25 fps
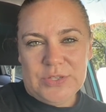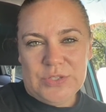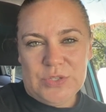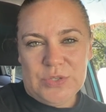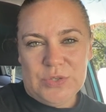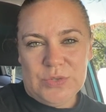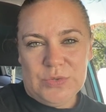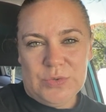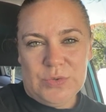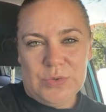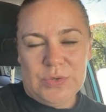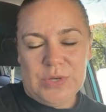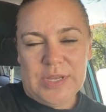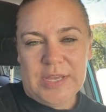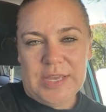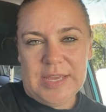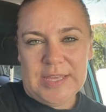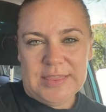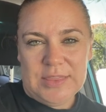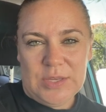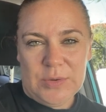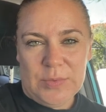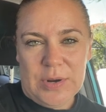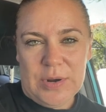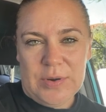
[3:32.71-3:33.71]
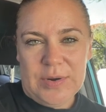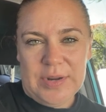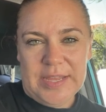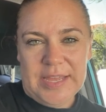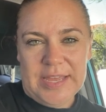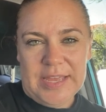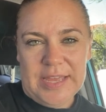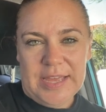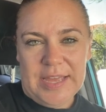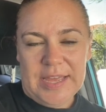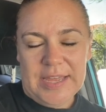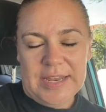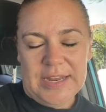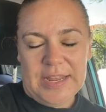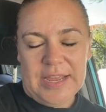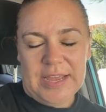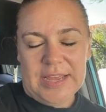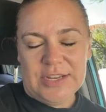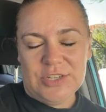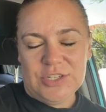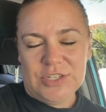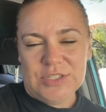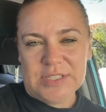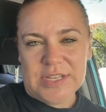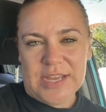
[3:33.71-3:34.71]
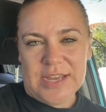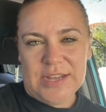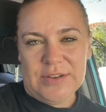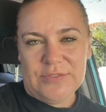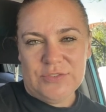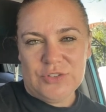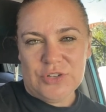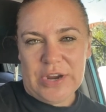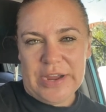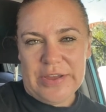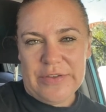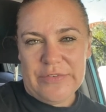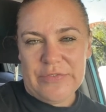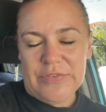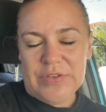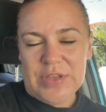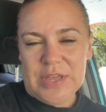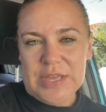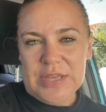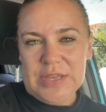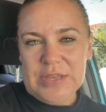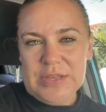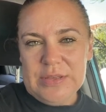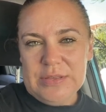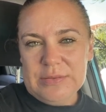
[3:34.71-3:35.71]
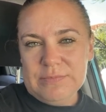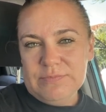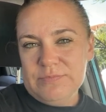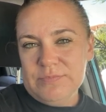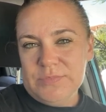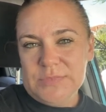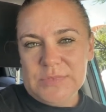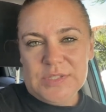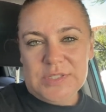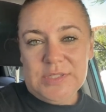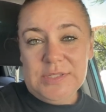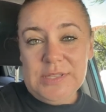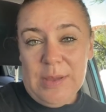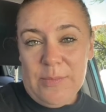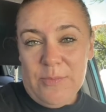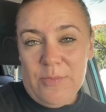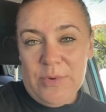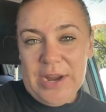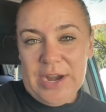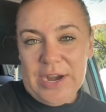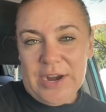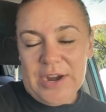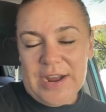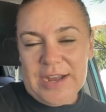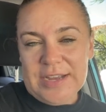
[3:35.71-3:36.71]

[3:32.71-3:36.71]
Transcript: to hit the road again and just kind of drive somewhere.